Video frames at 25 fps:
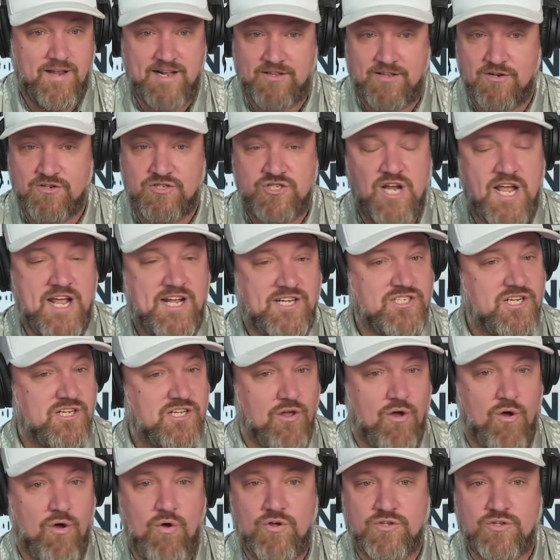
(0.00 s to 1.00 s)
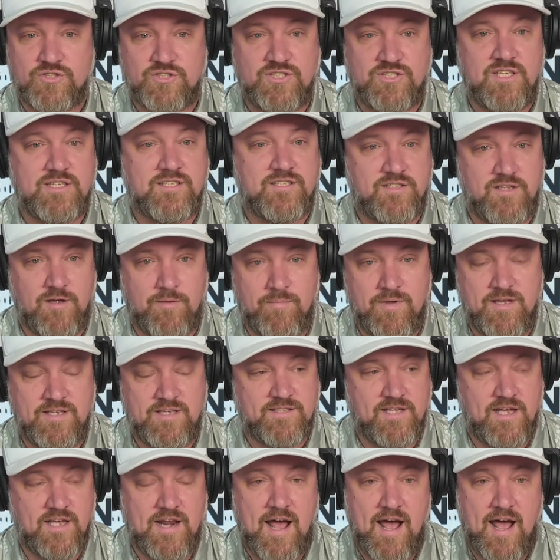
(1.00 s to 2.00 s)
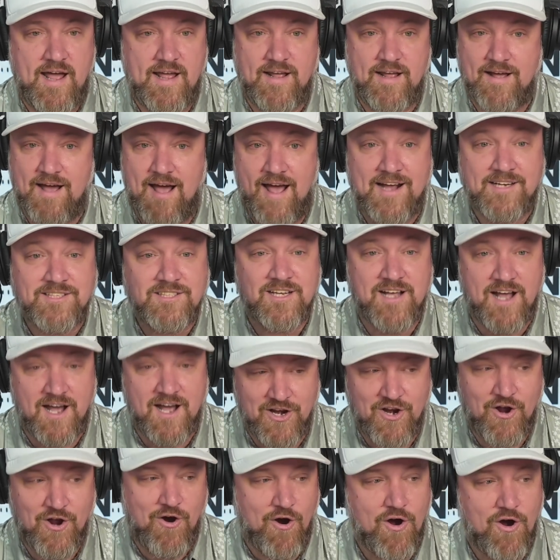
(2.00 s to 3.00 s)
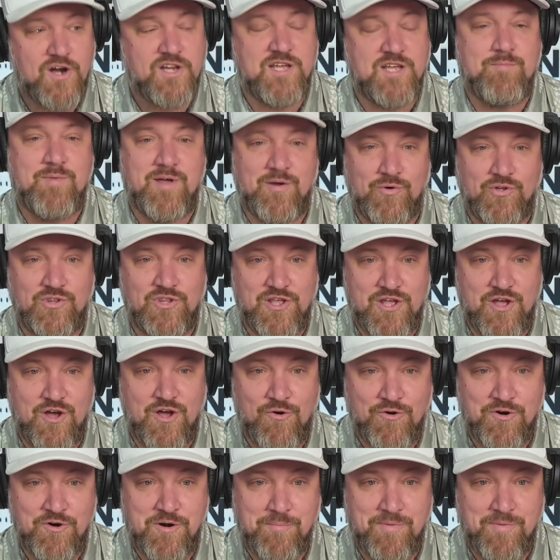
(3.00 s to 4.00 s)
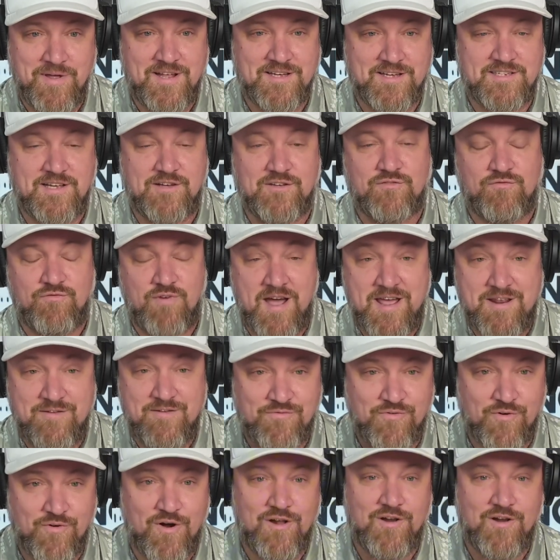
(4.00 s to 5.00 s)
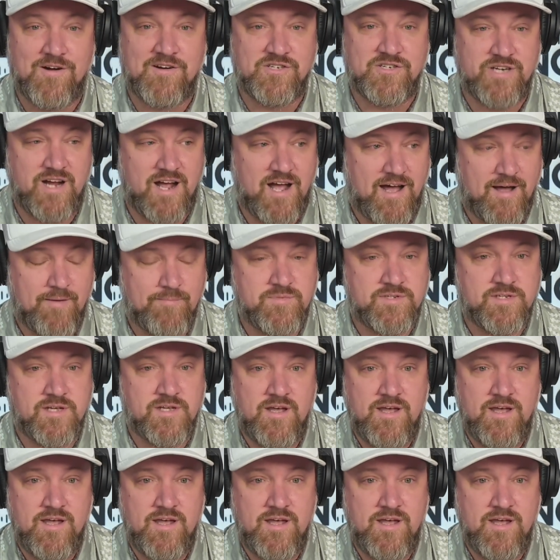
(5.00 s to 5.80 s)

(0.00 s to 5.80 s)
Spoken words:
They're changing the whole system." He said, "I actually got in an argument with the owner because I was fighting for all our jobs,